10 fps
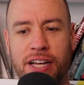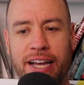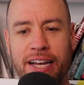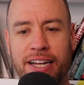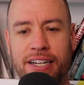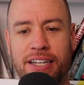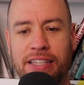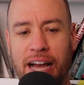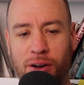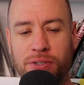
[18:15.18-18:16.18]
And
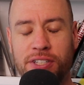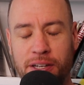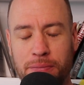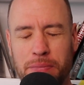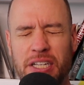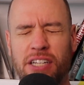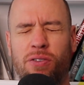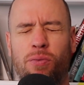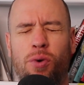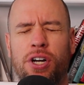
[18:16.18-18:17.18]
that was him
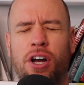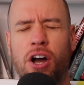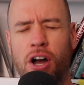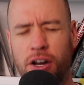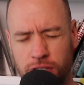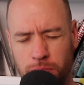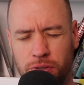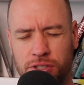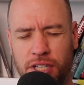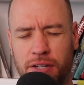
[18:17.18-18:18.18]
being
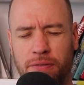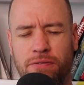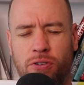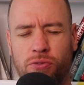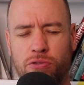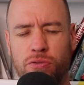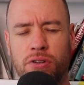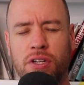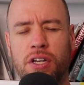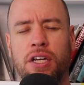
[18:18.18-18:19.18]
100%
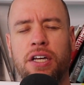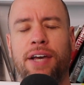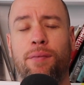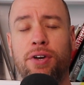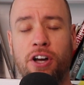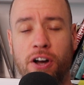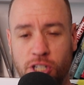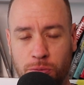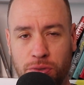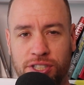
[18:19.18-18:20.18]
vulnerable and
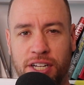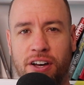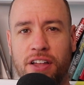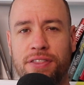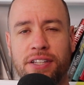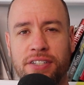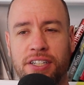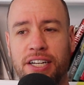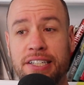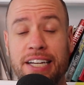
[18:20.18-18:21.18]
100%
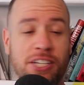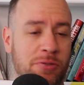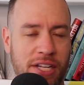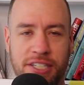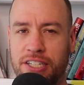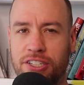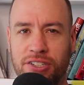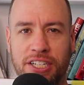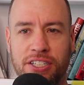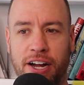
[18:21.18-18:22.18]
authentic. And guess what that did to
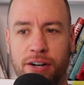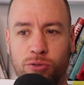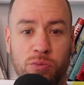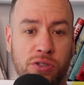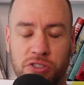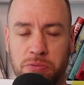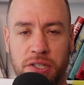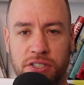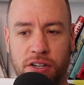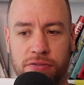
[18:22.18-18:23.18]
the entire room, including
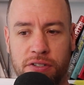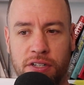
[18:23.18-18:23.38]
myself?